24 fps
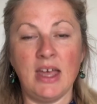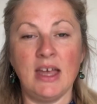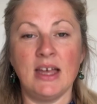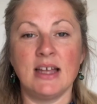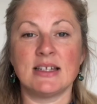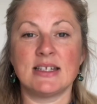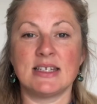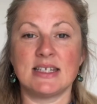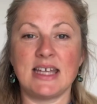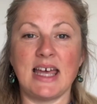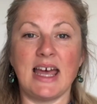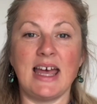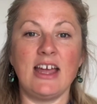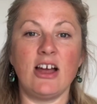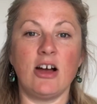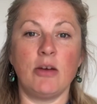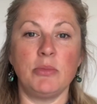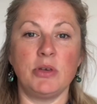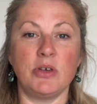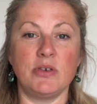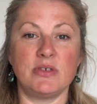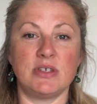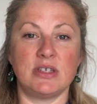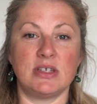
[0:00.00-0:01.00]
Today I'm
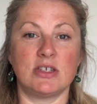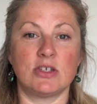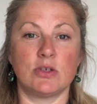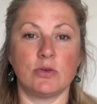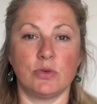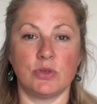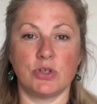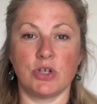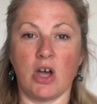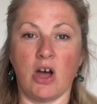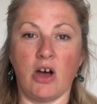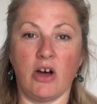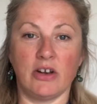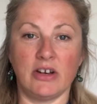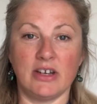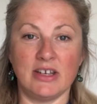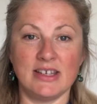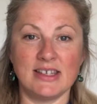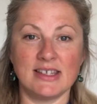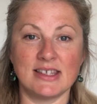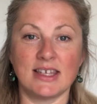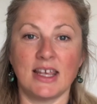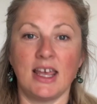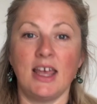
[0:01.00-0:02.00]
using
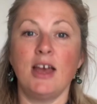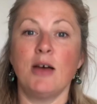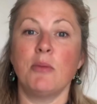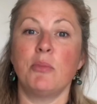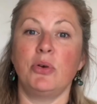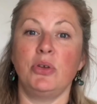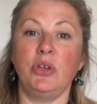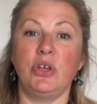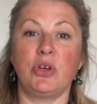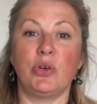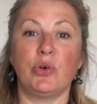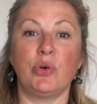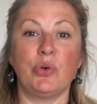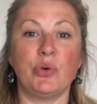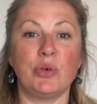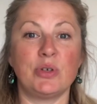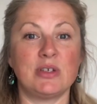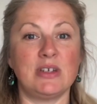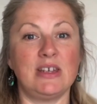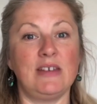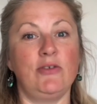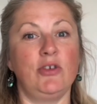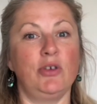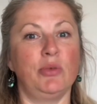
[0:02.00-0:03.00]
sultanas, but you could,
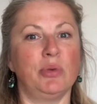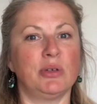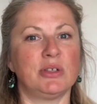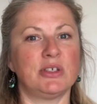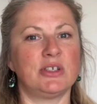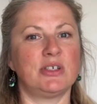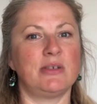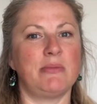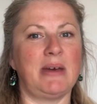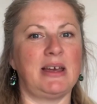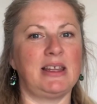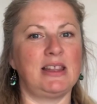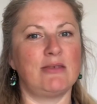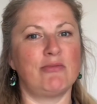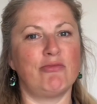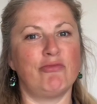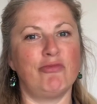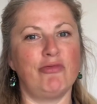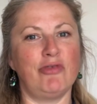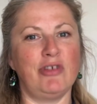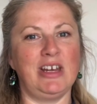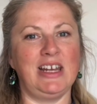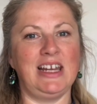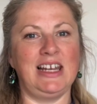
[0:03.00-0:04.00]
if you wanted to make them
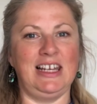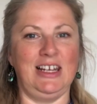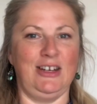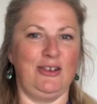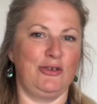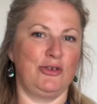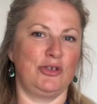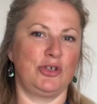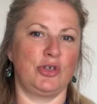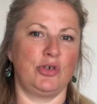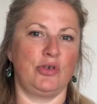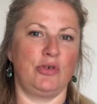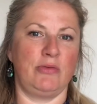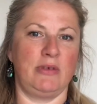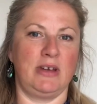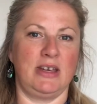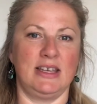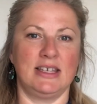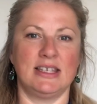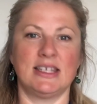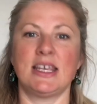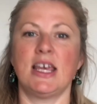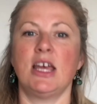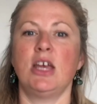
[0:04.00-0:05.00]
really
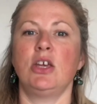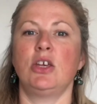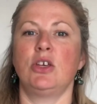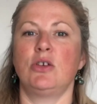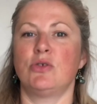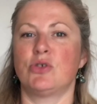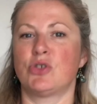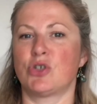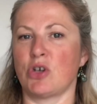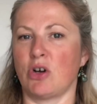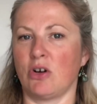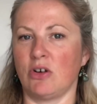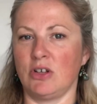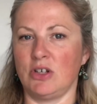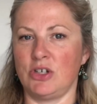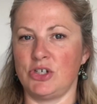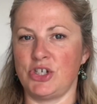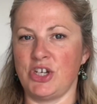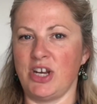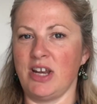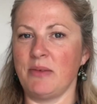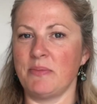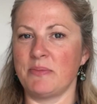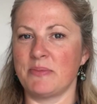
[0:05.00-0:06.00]
luxurious, use chocolate
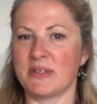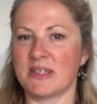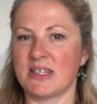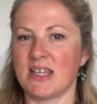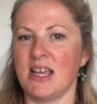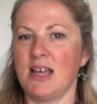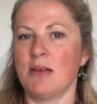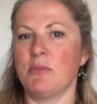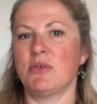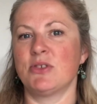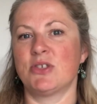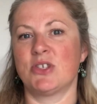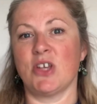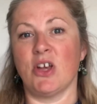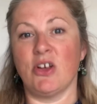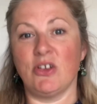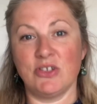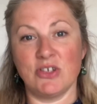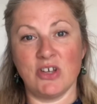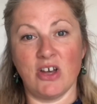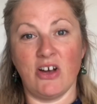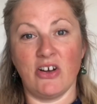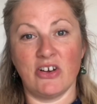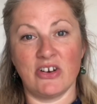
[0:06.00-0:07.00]
chips. But
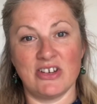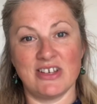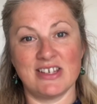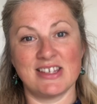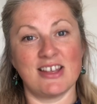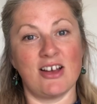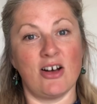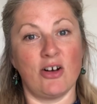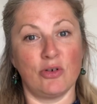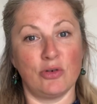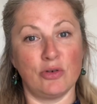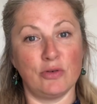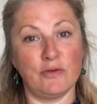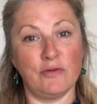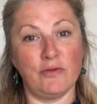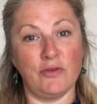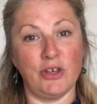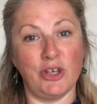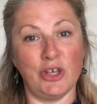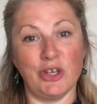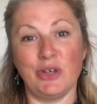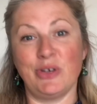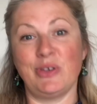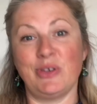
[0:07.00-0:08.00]
sultanas are good for
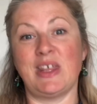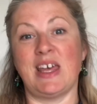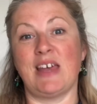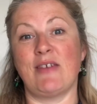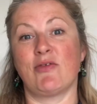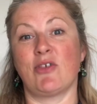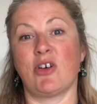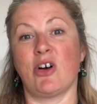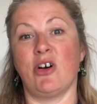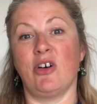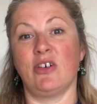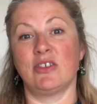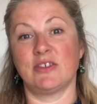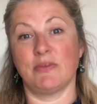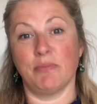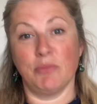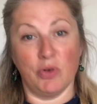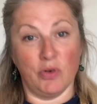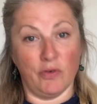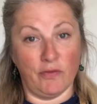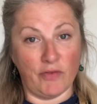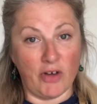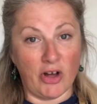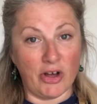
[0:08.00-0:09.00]
you. They've got more
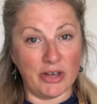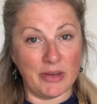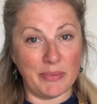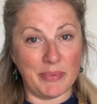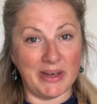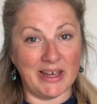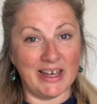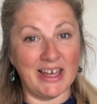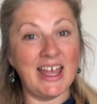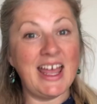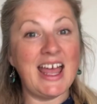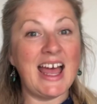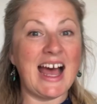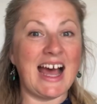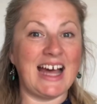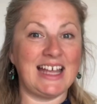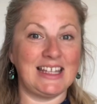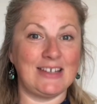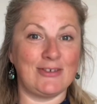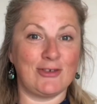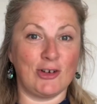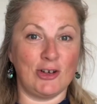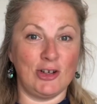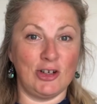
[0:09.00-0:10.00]
fibre and they've
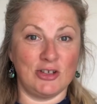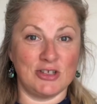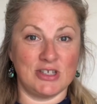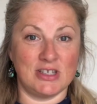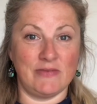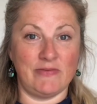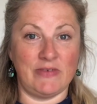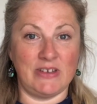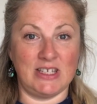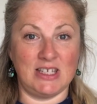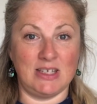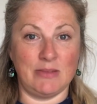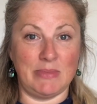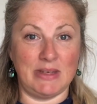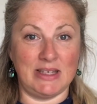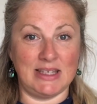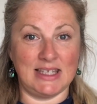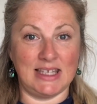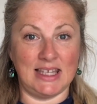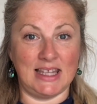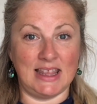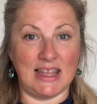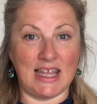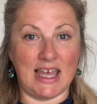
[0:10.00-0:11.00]
got lots of vitamins
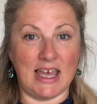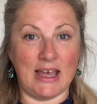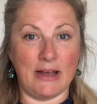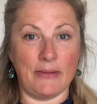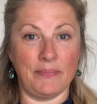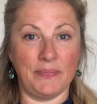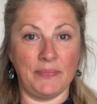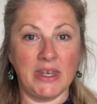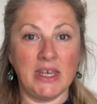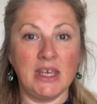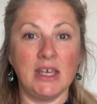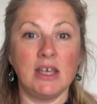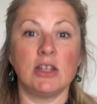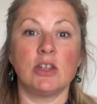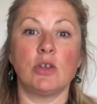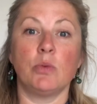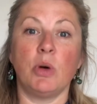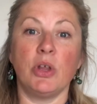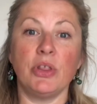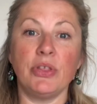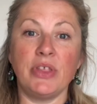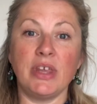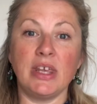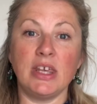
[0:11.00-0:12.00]
in there. The
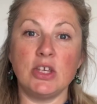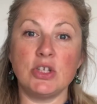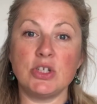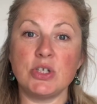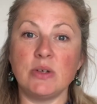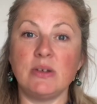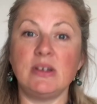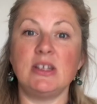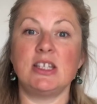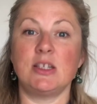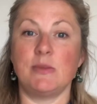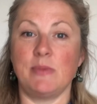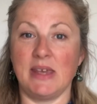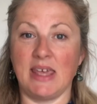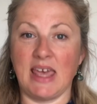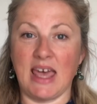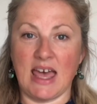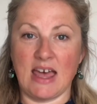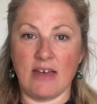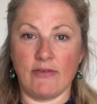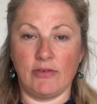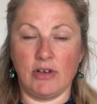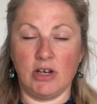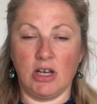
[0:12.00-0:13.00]
one thing you do need to be
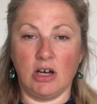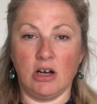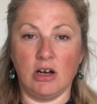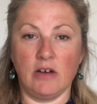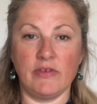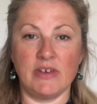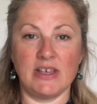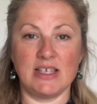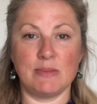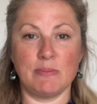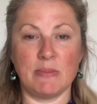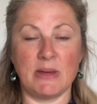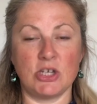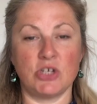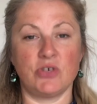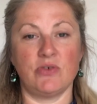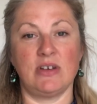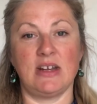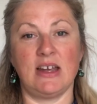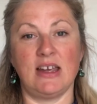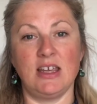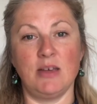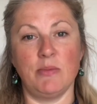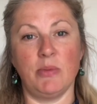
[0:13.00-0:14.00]
careful of is measuring
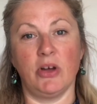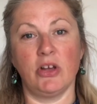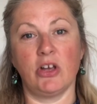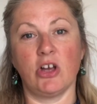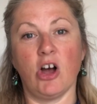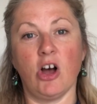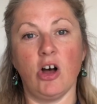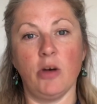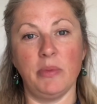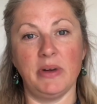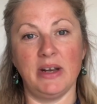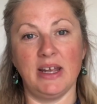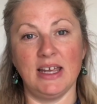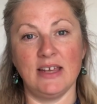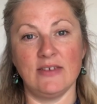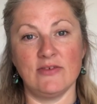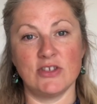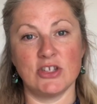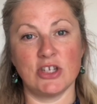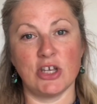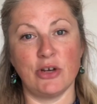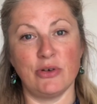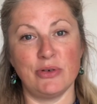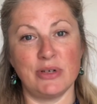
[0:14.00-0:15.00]
out your bicarbonate of
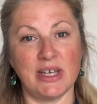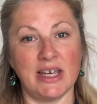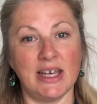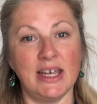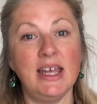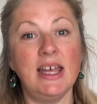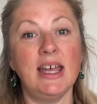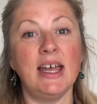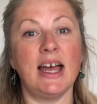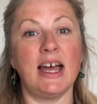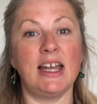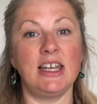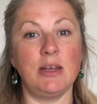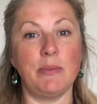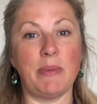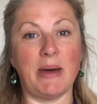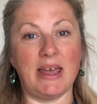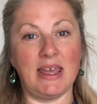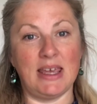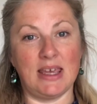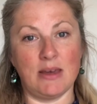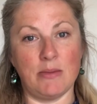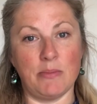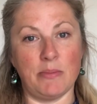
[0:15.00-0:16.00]
soda and your
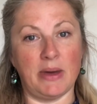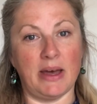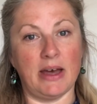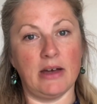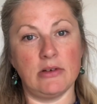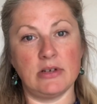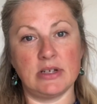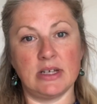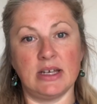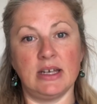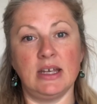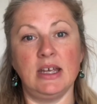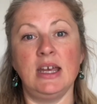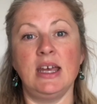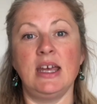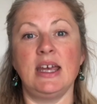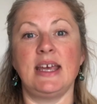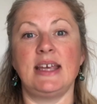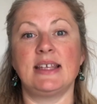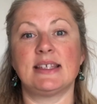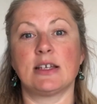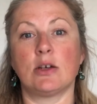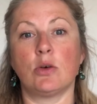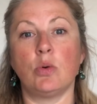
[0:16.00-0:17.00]
baking powder.
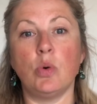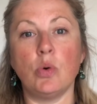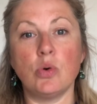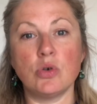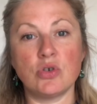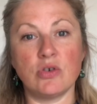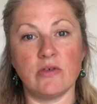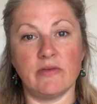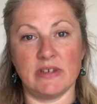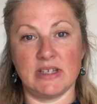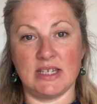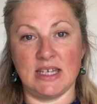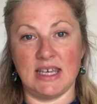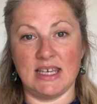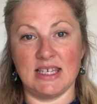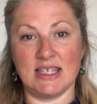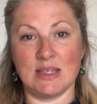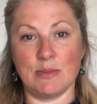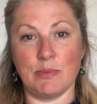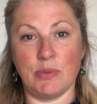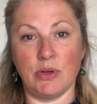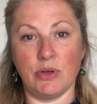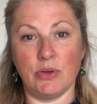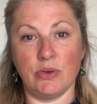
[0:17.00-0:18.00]
It's 1/4
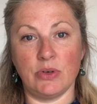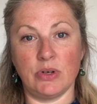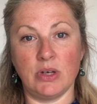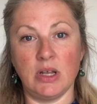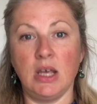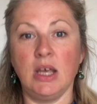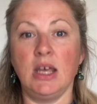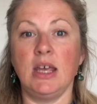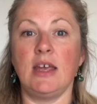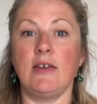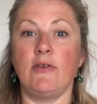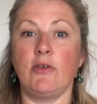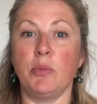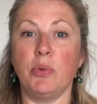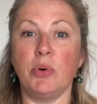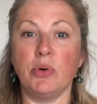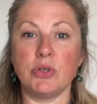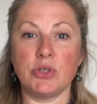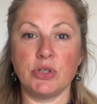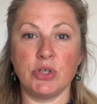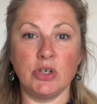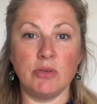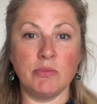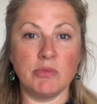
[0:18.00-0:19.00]
teaspoon. If you put
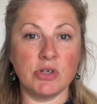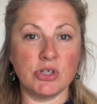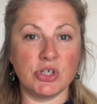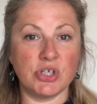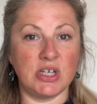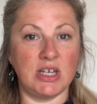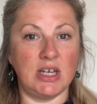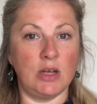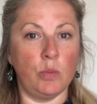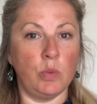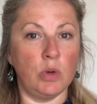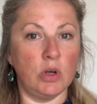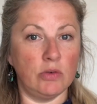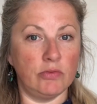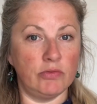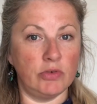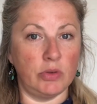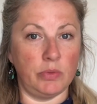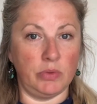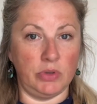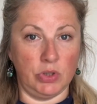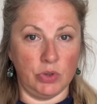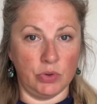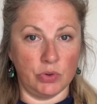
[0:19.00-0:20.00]
too much in, it will
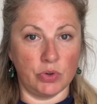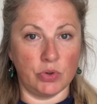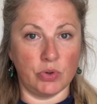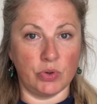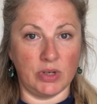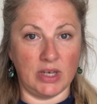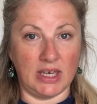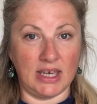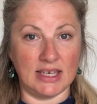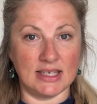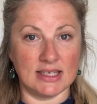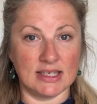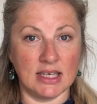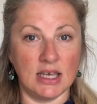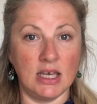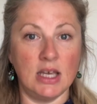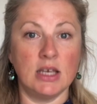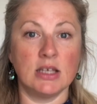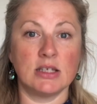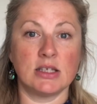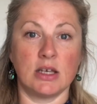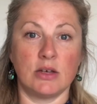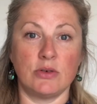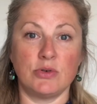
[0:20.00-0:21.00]
ruin your cookies,
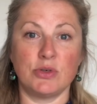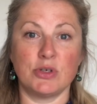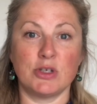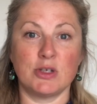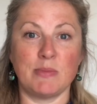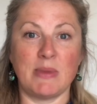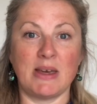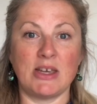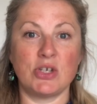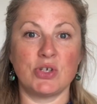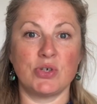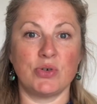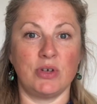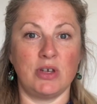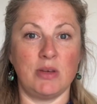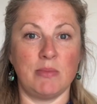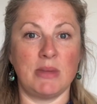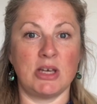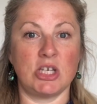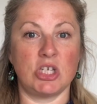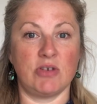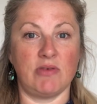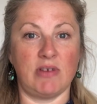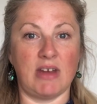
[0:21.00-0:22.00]
so just make sure you
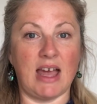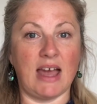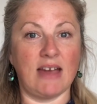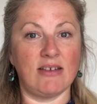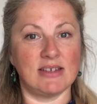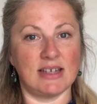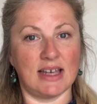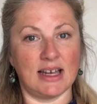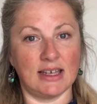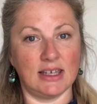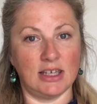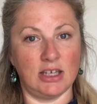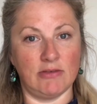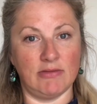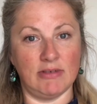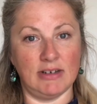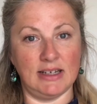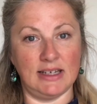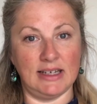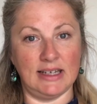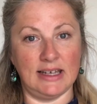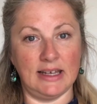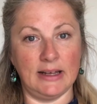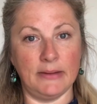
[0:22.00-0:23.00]
measure it out
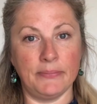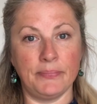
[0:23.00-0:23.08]
accurately.